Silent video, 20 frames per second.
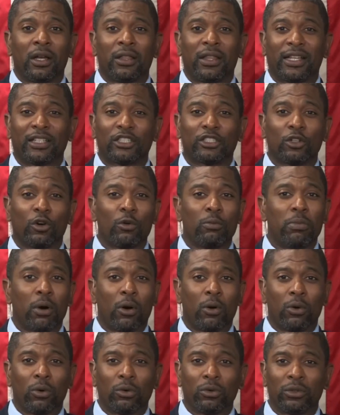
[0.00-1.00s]
that's so
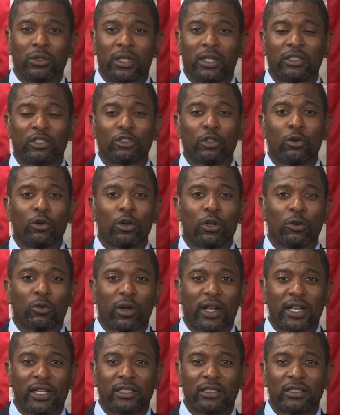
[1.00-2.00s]
bold and so
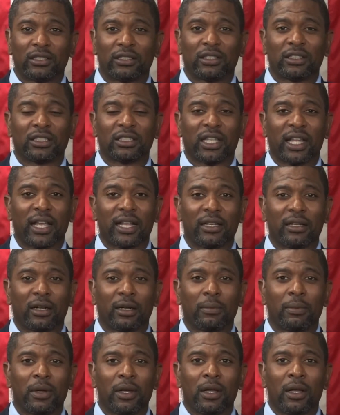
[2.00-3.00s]
courageous to stand
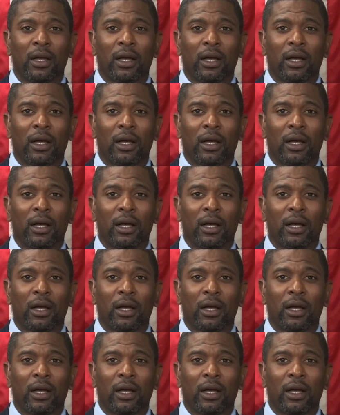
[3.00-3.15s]
up